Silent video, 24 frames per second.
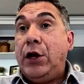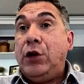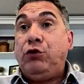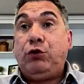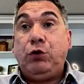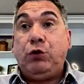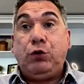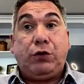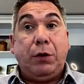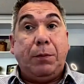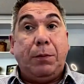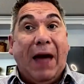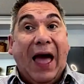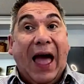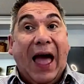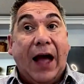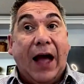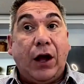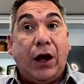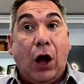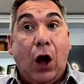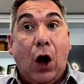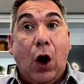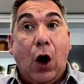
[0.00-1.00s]
do
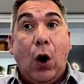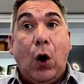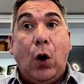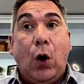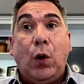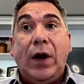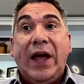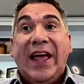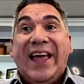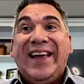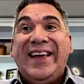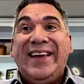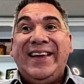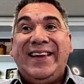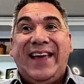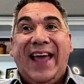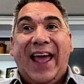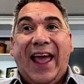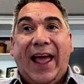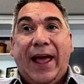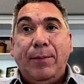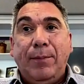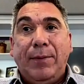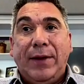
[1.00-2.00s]
tobacco,
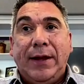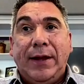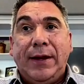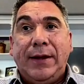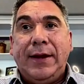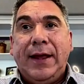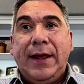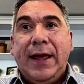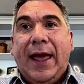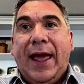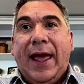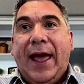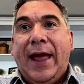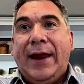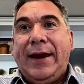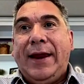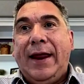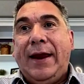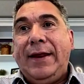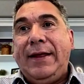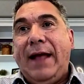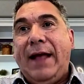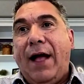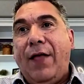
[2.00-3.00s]
gaming, and
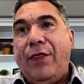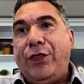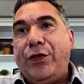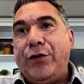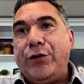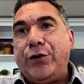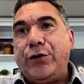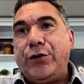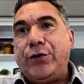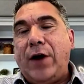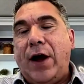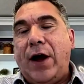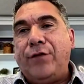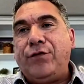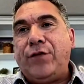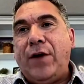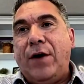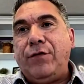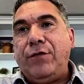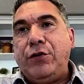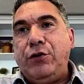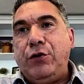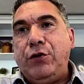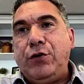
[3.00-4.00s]
any other
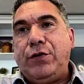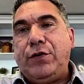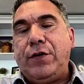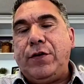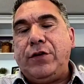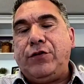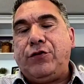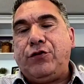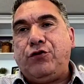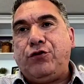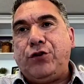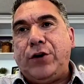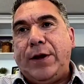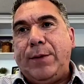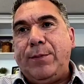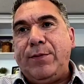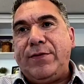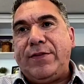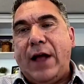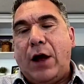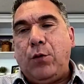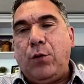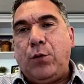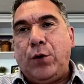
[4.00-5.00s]
revenue streams
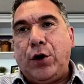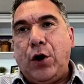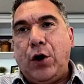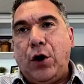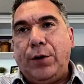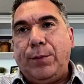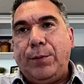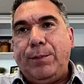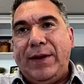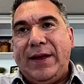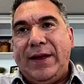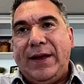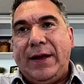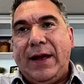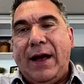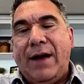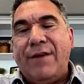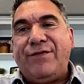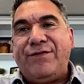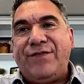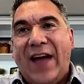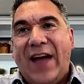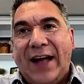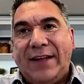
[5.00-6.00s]
that we're going to be
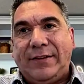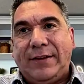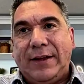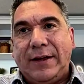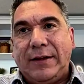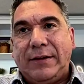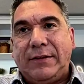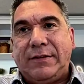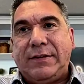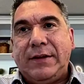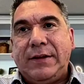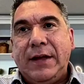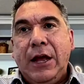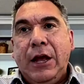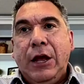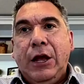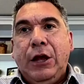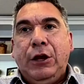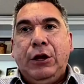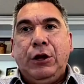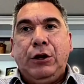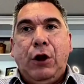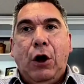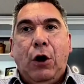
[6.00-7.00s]
affected.
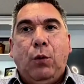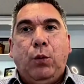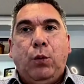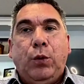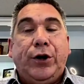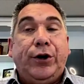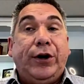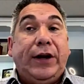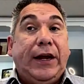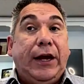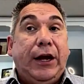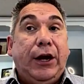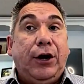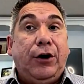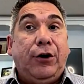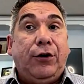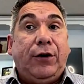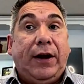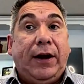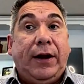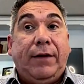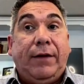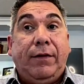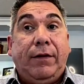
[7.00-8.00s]
You know, we're here
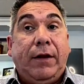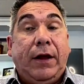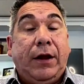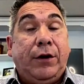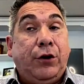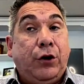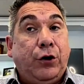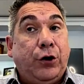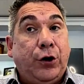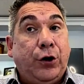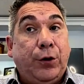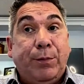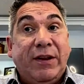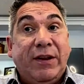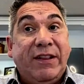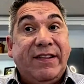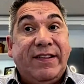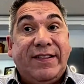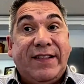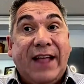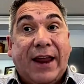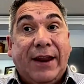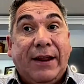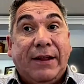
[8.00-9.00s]
in an urban
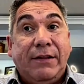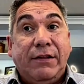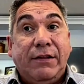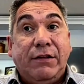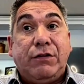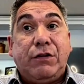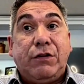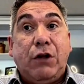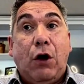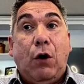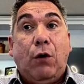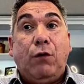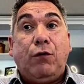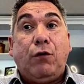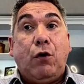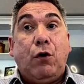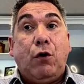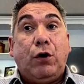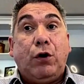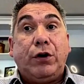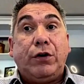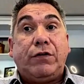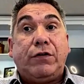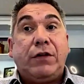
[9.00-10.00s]
setting. So, of
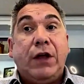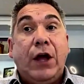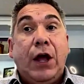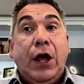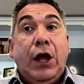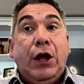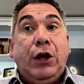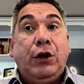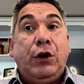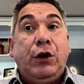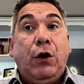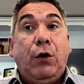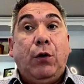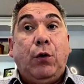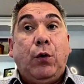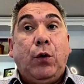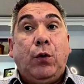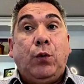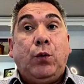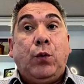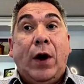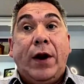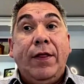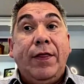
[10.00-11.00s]
course, you know,
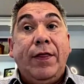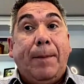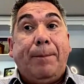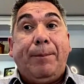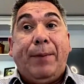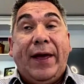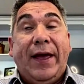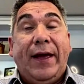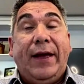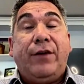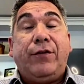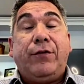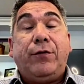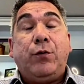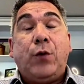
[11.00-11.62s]
one of the big